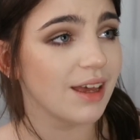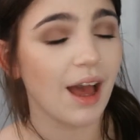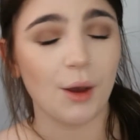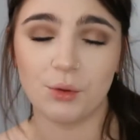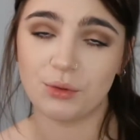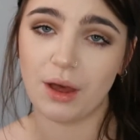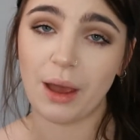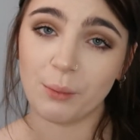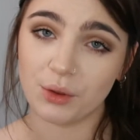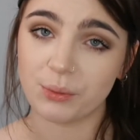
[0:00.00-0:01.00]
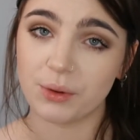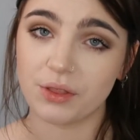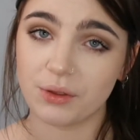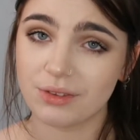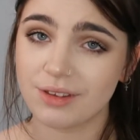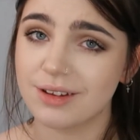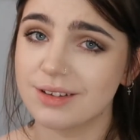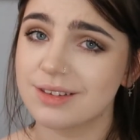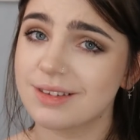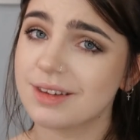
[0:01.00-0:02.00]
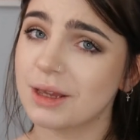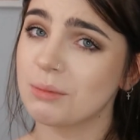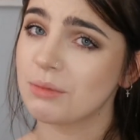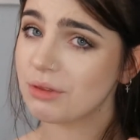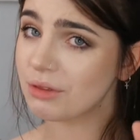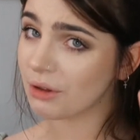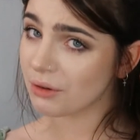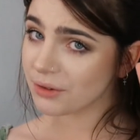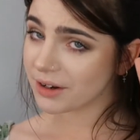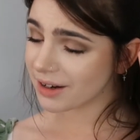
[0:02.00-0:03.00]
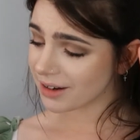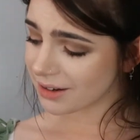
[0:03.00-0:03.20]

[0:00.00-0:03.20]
I was one of those girls. I'm sorry.